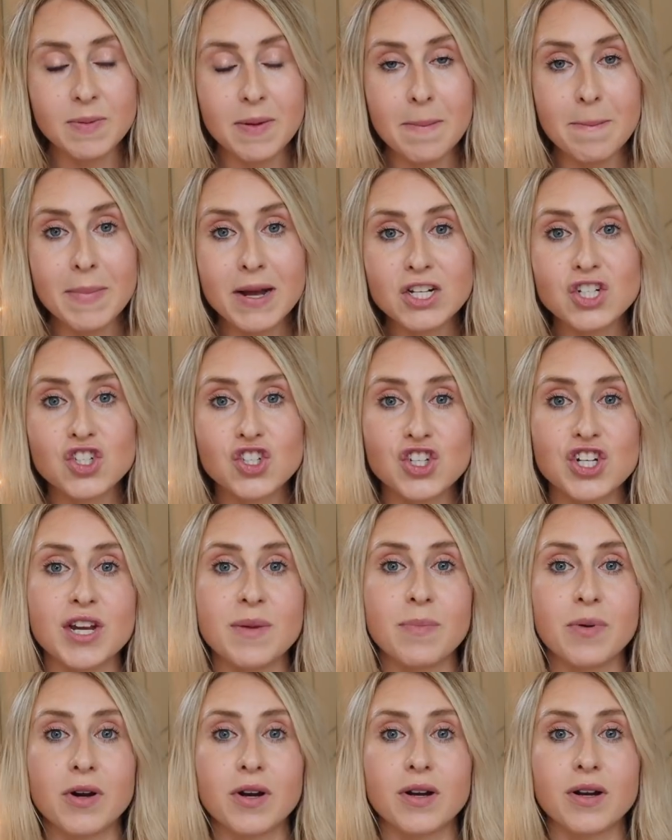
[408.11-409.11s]
to be much
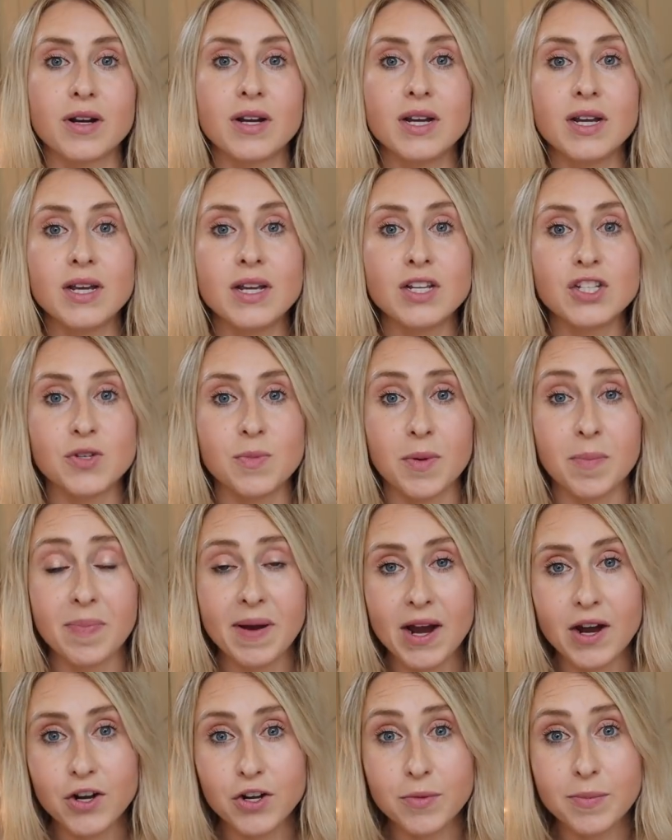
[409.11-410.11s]
cheaper to
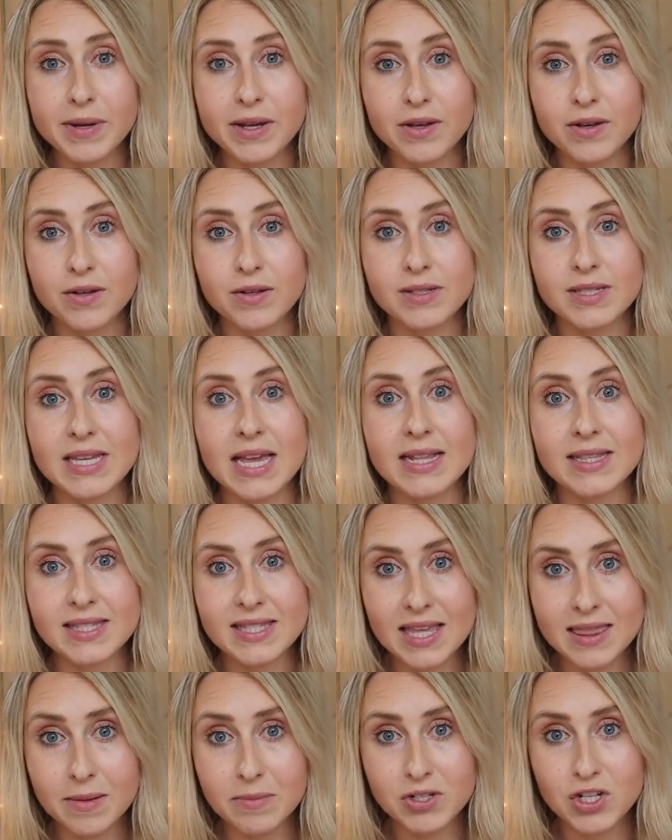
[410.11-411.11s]
prepare your meals and
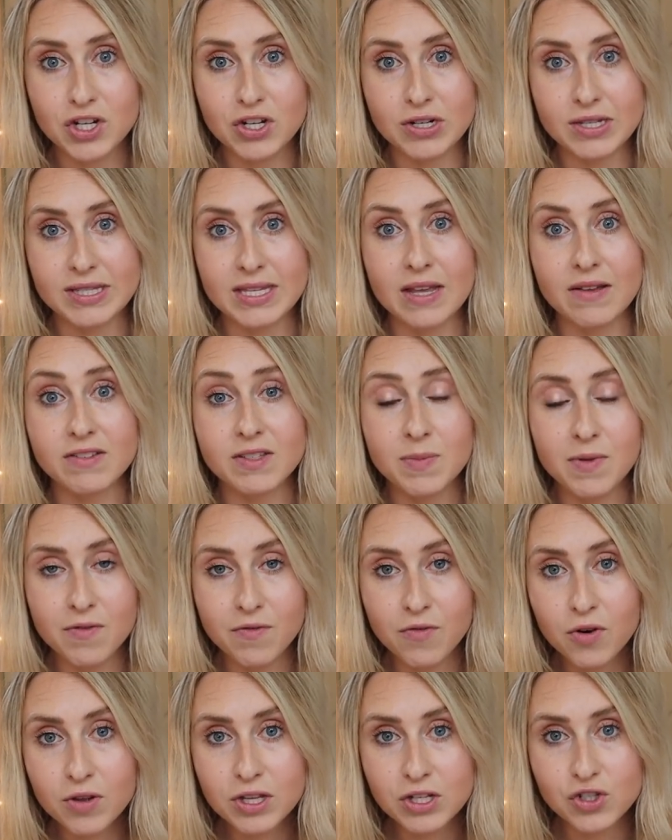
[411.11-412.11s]
send them to yourselves
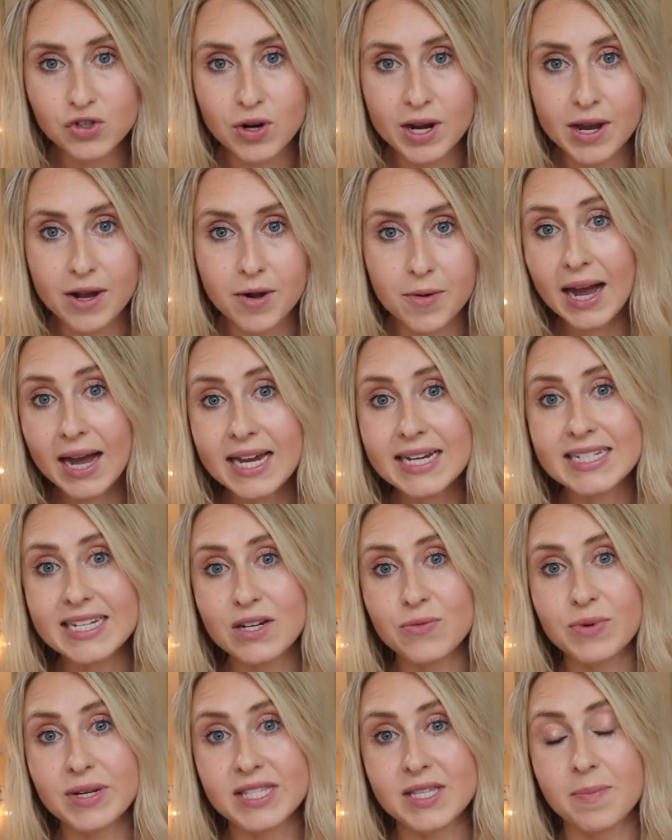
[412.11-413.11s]
before the trail. I
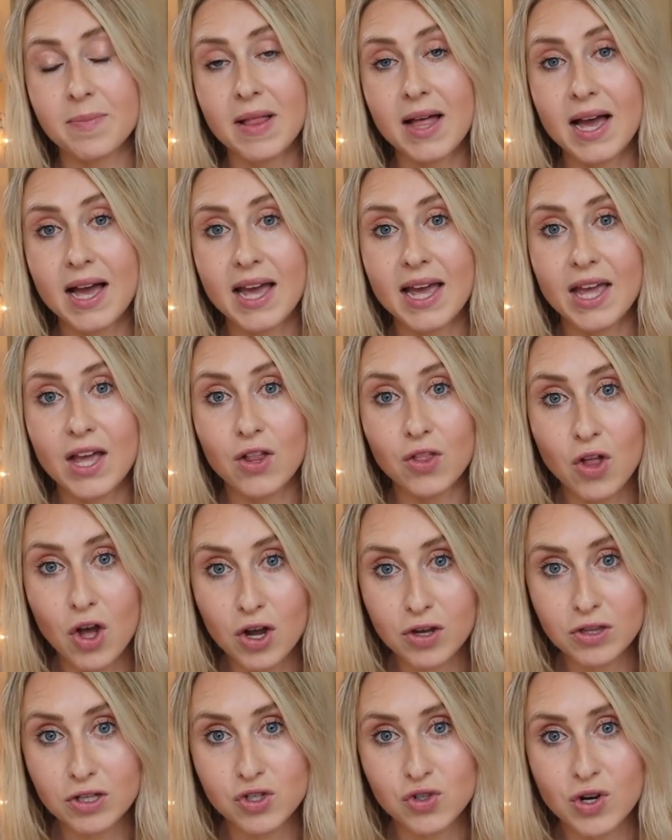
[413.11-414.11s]
did resupply
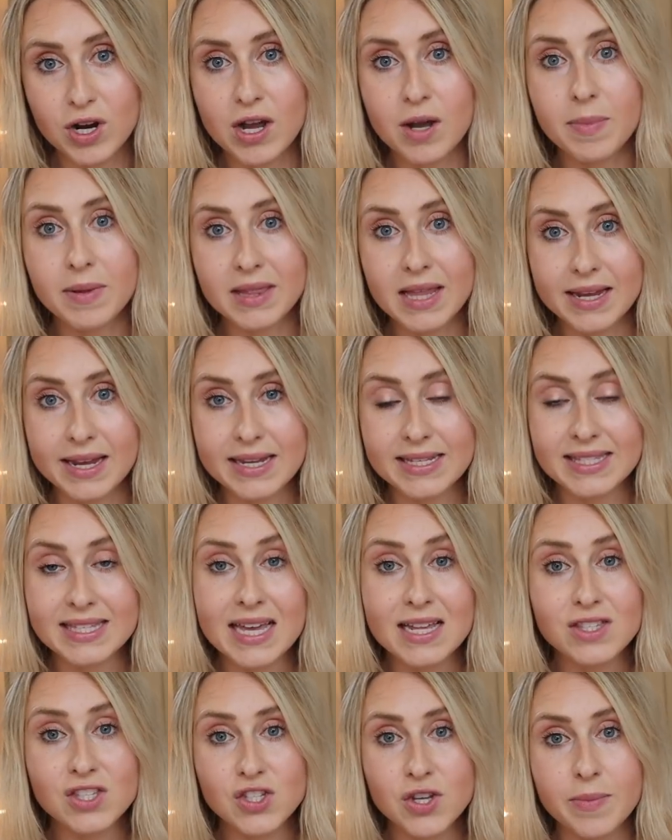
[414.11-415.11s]
along the trail, but like I
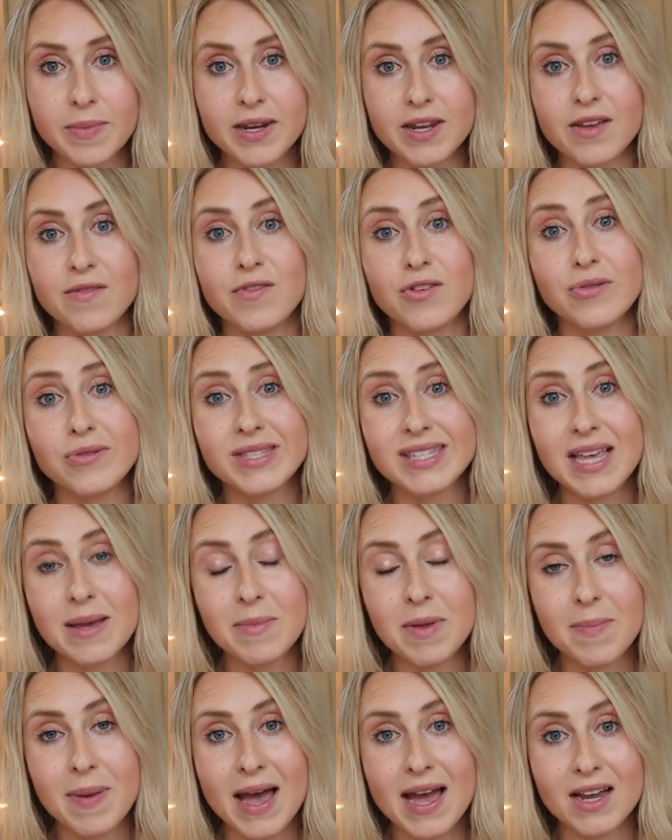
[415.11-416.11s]
said, so many of you sent
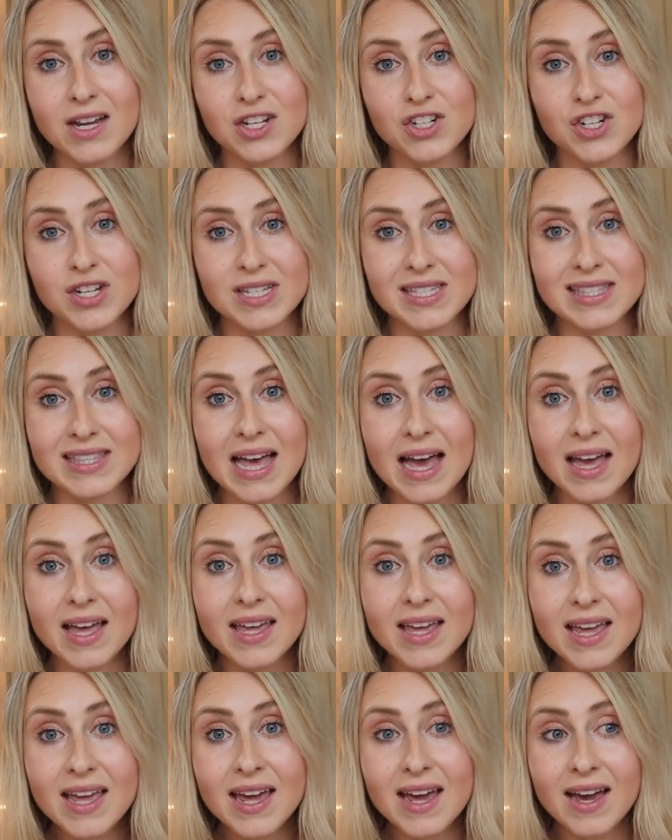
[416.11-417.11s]
me packages that